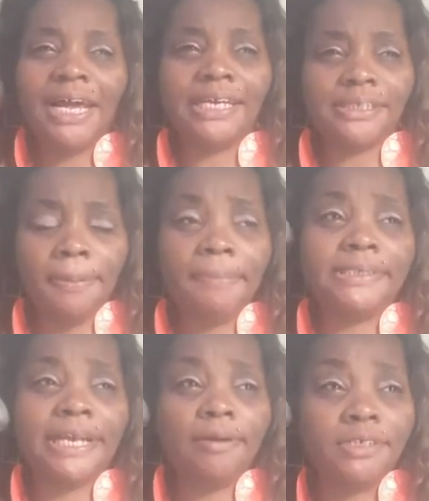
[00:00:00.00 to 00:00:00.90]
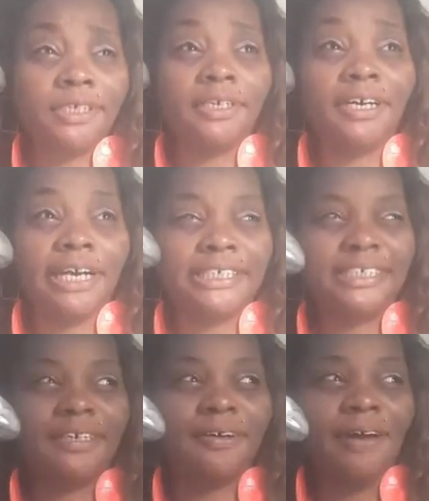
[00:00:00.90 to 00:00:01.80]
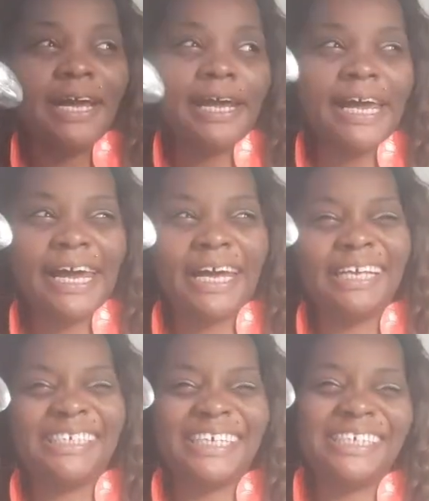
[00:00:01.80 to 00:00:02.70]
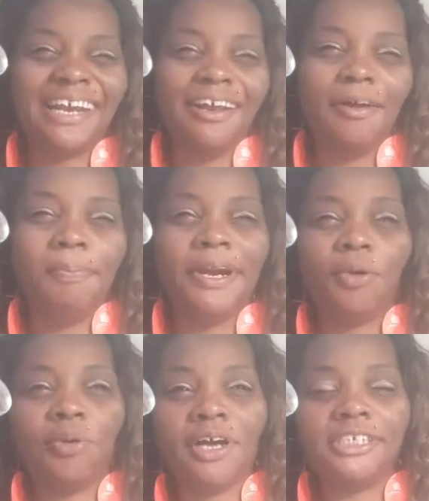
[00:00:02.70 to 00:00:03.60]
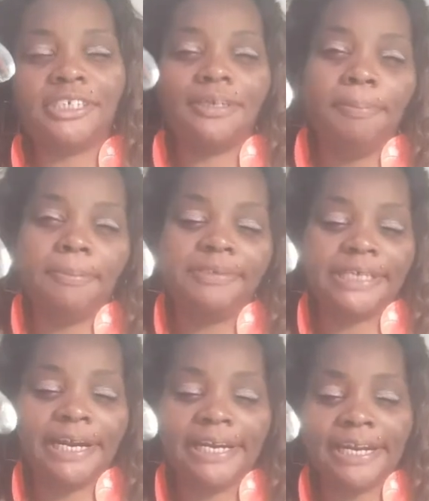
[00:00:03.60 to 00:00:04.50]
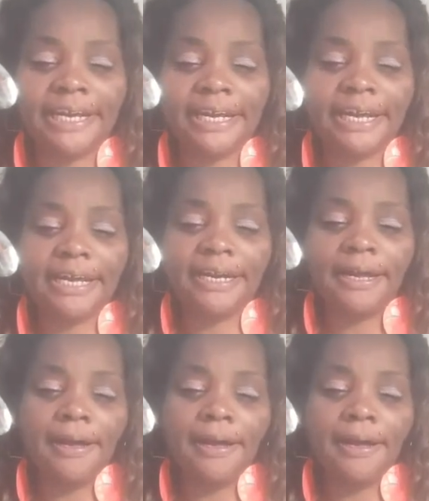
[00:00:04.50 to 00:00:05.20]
And some people said it was good. They still had just a little bit of crunch, and some people said they didn't.